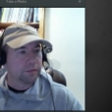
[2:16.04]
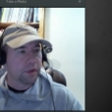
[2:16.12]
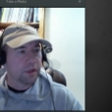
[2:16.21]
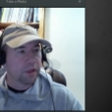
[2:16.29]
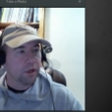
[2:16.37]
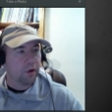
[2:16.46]

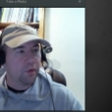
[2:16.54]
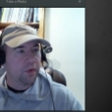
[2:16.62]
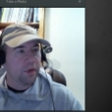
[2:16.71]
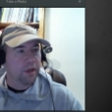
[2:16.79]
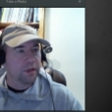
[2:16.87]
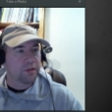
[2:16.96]
you know,
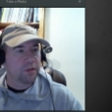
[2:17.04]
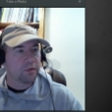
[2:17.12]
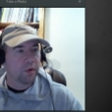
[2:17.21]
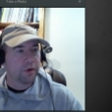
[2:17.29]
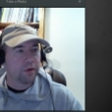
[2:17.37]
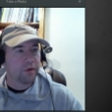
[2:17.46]
this is
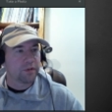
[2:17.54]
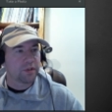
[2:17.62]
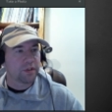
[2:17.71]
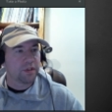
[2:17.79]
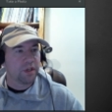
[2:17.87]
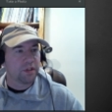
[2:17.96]
one of those
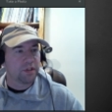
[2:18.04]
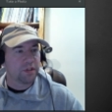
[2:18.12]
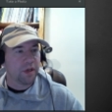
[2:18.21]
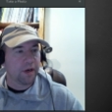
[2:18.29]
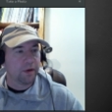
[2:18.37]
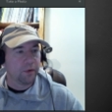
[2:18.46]
extensions
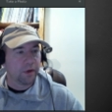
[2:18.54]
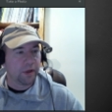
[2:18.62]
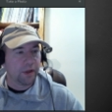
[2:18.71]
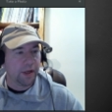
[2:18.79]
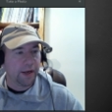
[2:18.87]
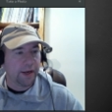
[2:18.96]
I
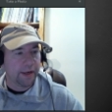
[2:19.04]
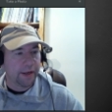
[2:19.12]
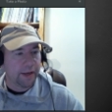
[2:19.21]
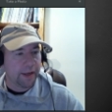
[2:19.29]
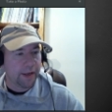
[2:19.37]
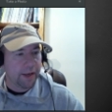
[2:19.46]
really
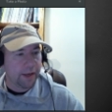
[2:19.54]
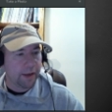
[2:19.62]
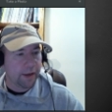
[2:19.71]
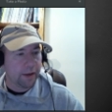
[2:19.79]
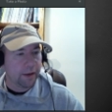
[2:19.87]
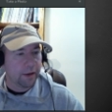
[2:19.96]
like.
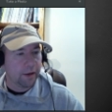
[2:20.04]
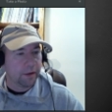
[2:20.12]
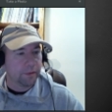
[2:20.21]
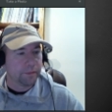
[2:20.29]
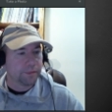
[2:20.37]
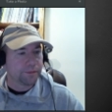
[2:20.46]
And